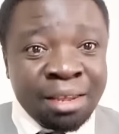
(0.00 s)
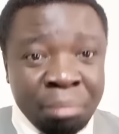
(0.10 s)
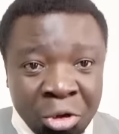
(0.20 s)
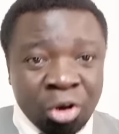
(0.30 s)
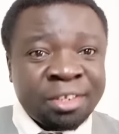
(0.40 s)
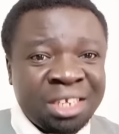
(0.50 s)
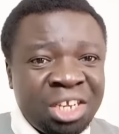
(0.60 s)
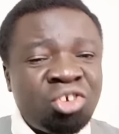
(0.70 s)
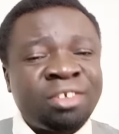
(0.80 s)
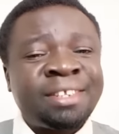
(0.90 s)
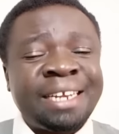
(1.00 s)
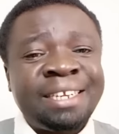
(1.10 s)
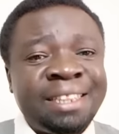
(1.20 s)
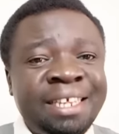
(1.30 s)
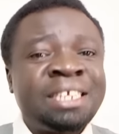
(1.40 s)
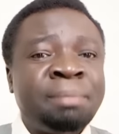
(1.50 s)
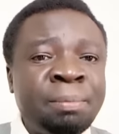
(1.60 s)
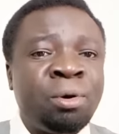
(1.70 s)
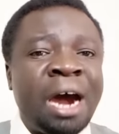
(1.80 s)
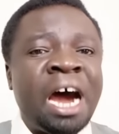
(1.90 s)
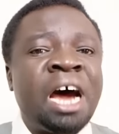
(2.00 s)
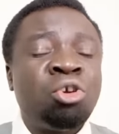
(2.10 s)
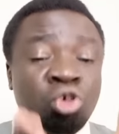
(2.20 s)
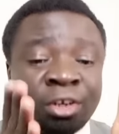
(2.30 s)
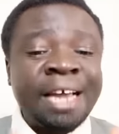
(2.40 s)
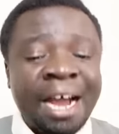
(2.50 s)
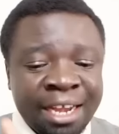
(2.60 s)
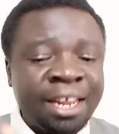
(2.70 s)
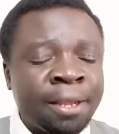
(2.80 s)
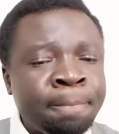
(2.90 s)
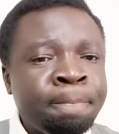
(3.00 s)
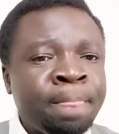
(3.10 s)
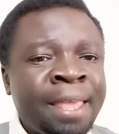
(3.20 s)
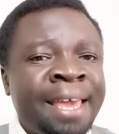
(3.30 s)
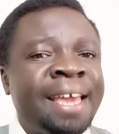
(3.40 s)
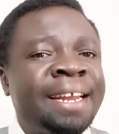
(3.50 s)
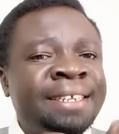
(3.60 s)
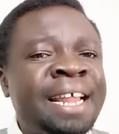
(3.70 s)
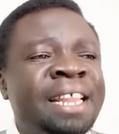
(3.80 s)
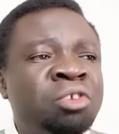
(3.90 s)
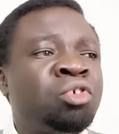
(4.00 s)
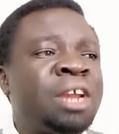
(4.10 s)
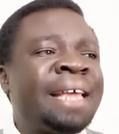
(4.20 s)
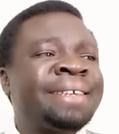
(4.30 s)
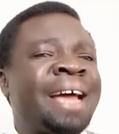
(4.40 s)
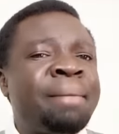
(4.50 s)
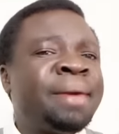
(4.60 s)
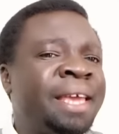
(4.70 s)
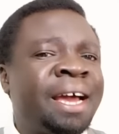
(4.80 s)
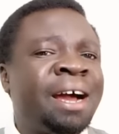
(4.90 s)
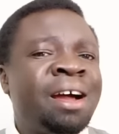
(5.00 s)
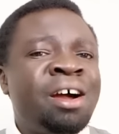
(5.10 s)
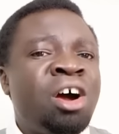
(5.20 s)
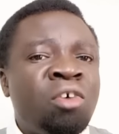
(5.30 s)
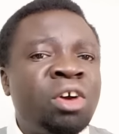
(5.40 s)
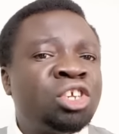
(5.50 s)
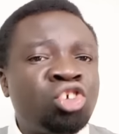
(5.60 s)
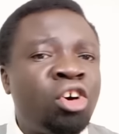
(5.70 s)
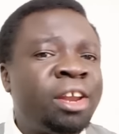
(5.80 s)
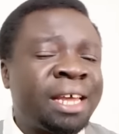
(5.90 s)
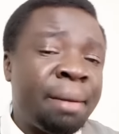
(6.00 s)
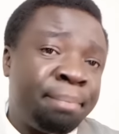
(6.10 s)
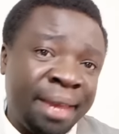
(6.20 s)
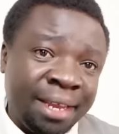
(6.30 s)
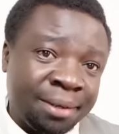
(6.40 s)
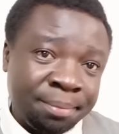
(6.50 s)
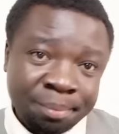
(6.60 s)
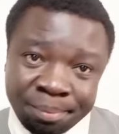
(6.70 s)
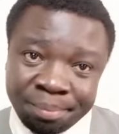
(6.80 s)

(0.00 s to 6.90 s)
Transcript: because he knows that these people do not agree. He understands that Ruto has come here for his own campaign.